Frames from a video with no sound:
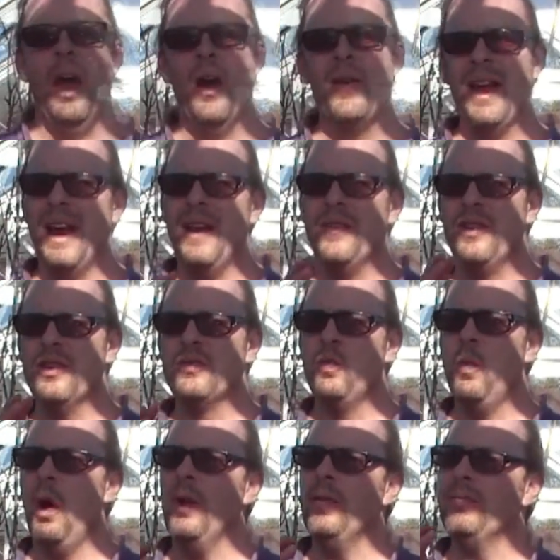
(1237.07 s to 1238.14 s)
Okay, there's
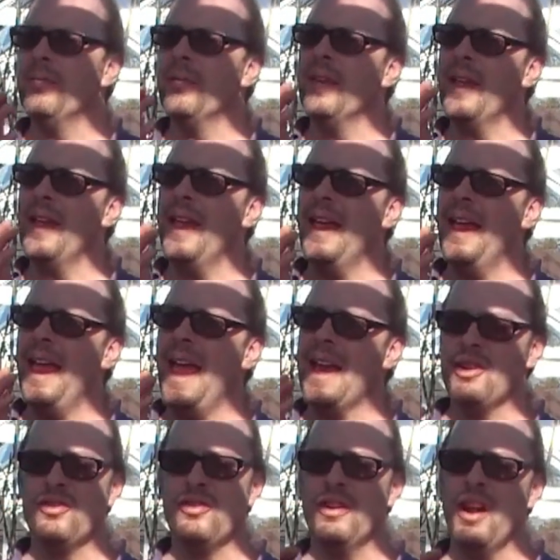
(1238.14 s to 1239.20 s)
one
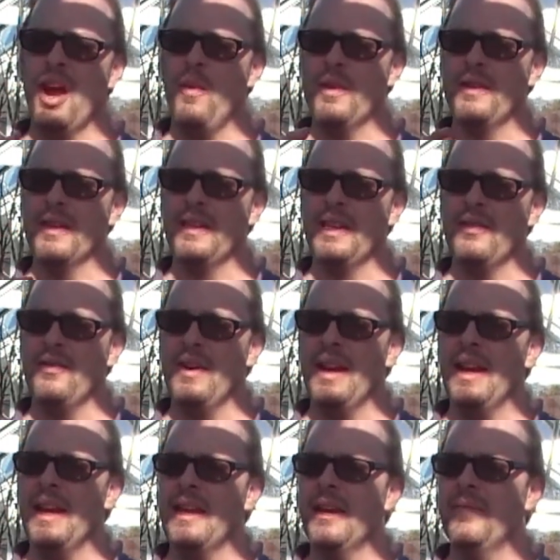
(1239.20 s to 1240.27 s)
extra note which I didn't
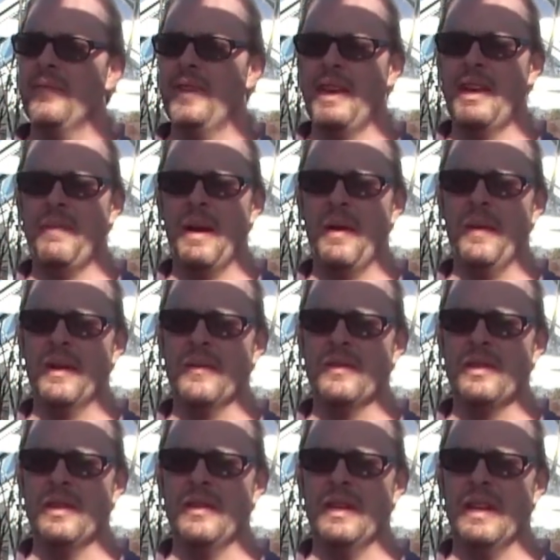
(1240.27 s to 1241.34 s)
really think about when I was
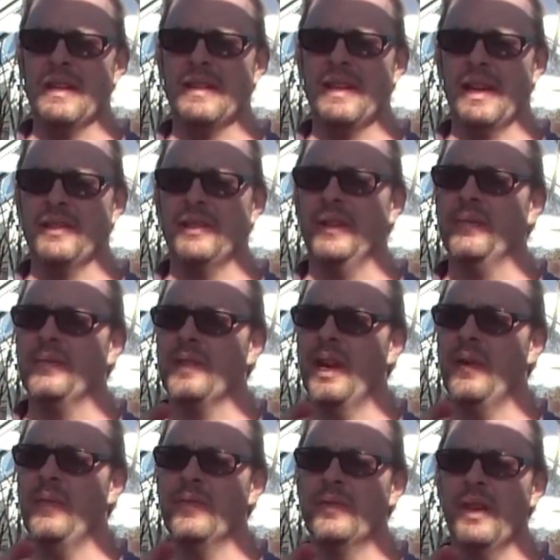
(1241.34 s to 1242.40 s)
doing the last section.
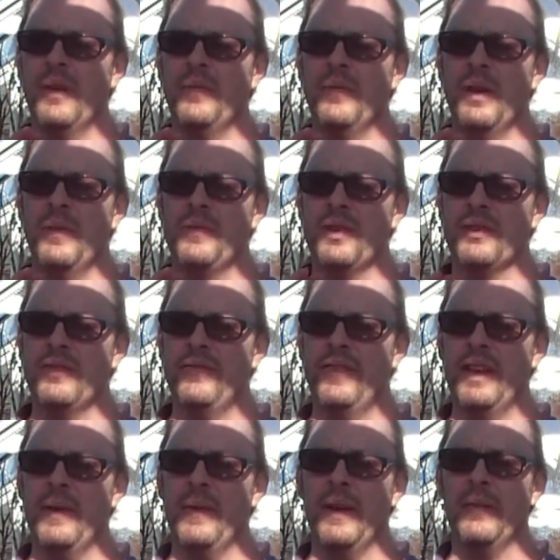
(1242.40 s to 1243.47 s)
So just to
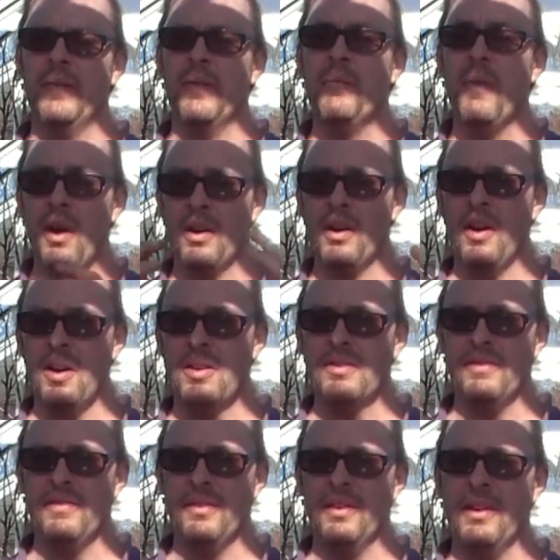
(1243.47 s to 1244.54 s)
fill you in,
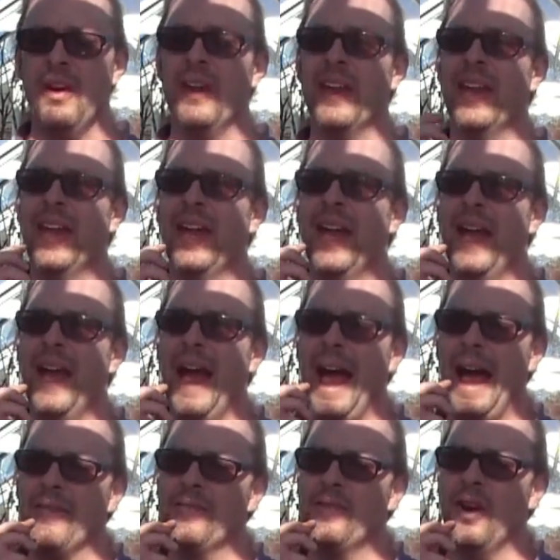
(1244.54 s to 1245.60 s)
mycorrhizal fungi
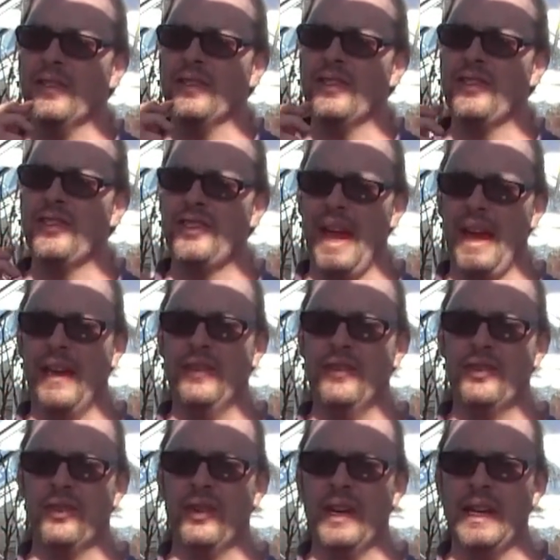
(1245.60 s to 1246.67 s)
have got a
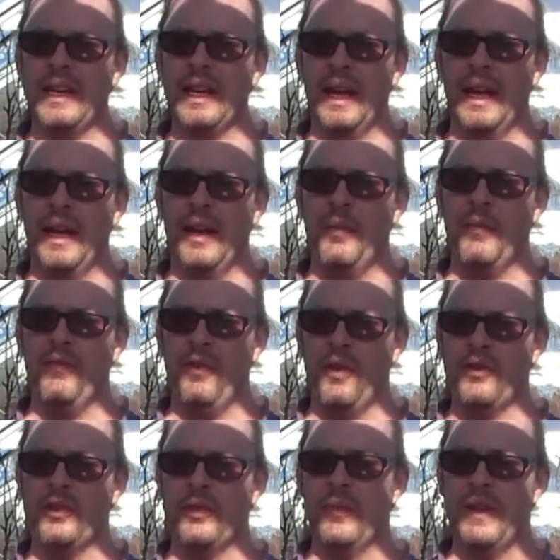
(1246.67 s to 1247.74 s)
secondary
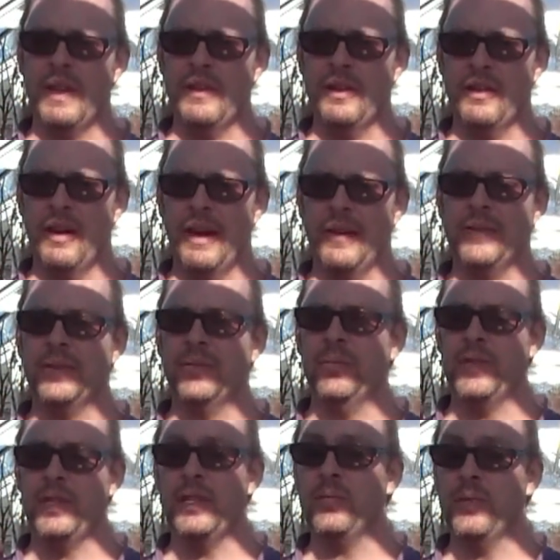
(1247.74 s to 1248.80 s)
function within the ground,
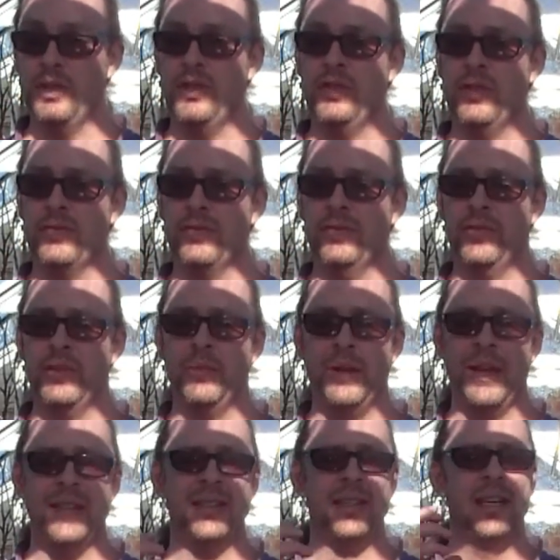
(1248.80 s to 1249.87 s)
which is useful for your
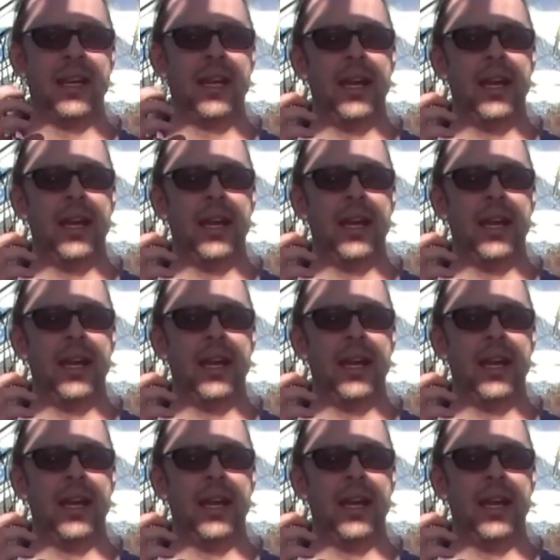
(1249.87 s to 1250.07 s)
plants.